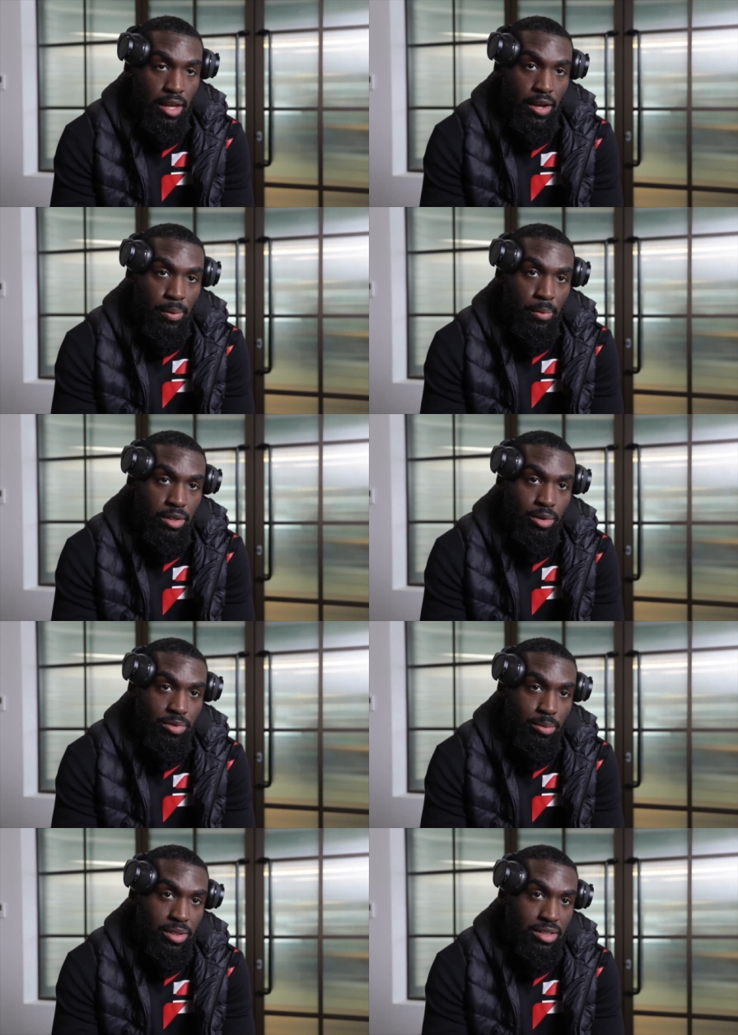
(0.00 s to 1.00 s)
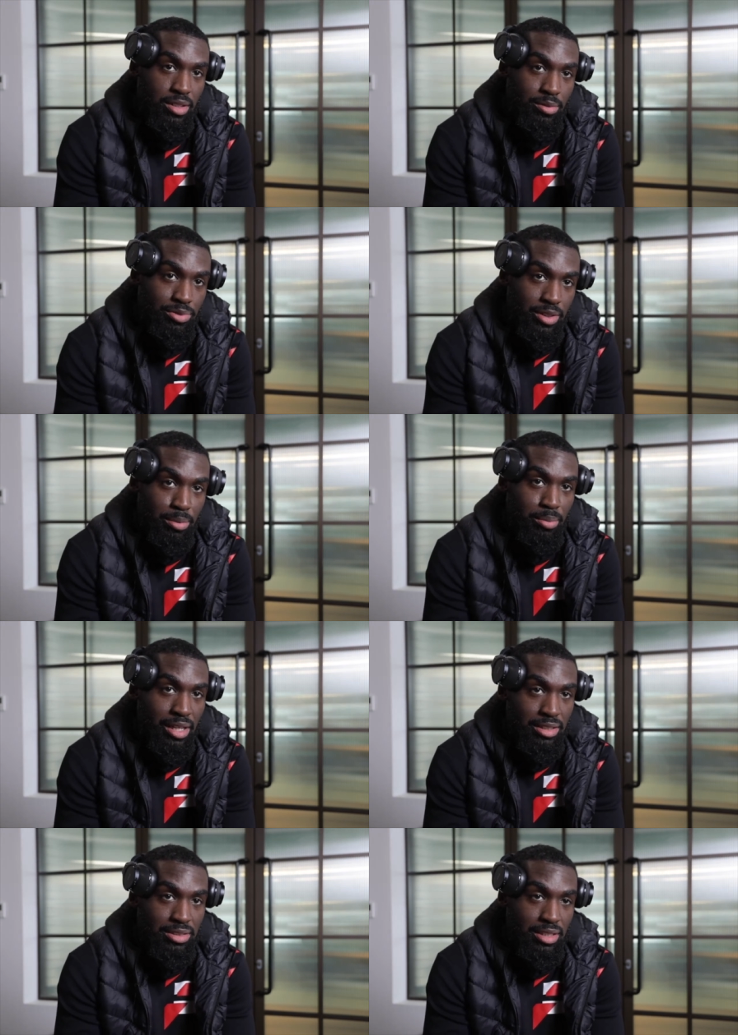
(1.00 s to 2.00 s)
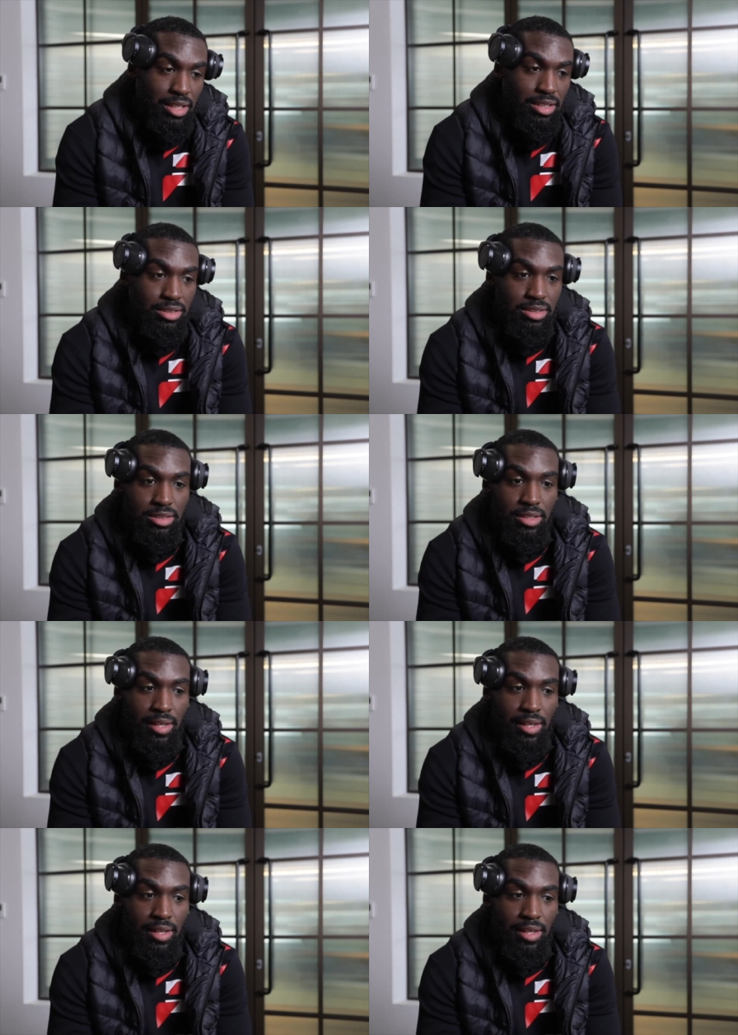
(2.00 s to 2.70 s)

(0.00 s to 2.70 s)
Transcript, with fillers: um, on November the 10th on the main stage.